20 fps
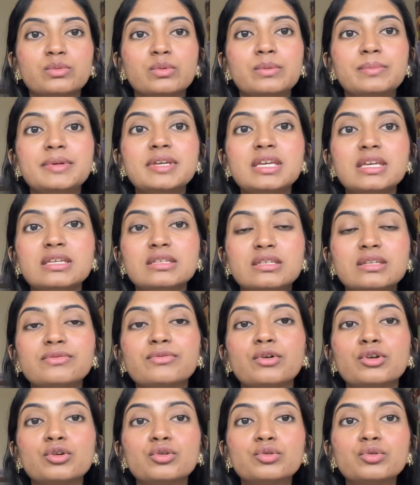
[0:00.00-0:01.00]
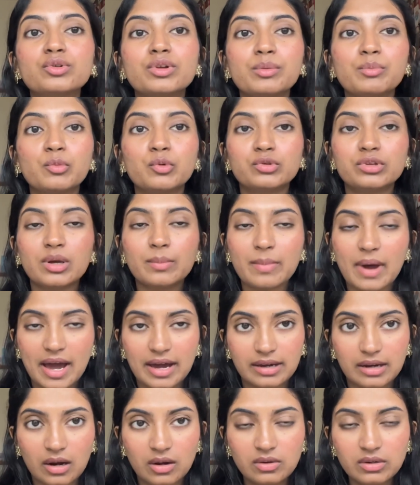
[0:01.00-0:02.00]
will be easy for you to remove the
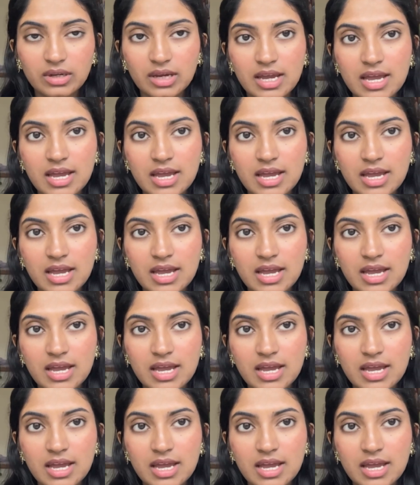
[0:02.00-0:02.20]
background